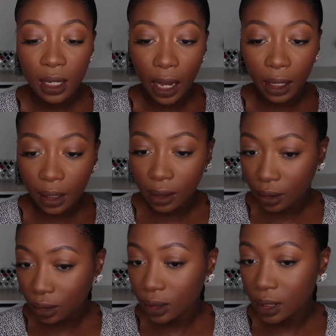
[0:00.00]
I can
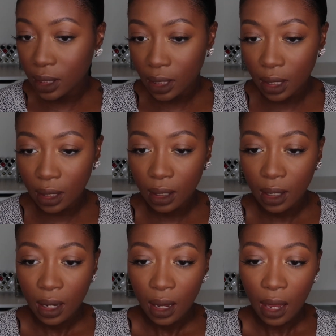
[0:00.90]
literally see
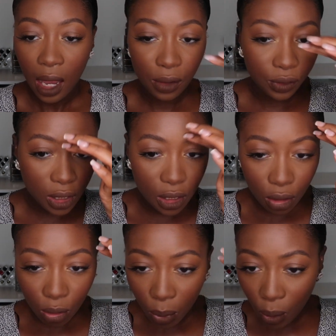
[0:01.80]
every
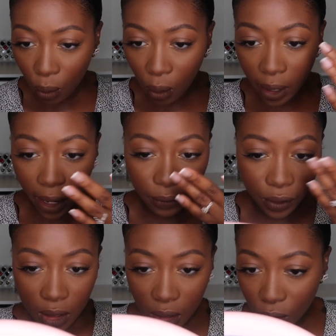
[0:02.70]
single pore,
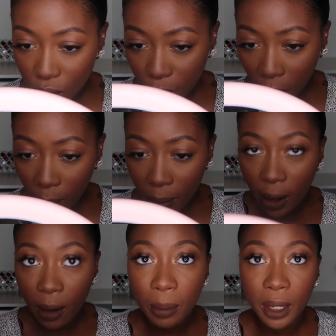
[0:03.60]
every single small bump.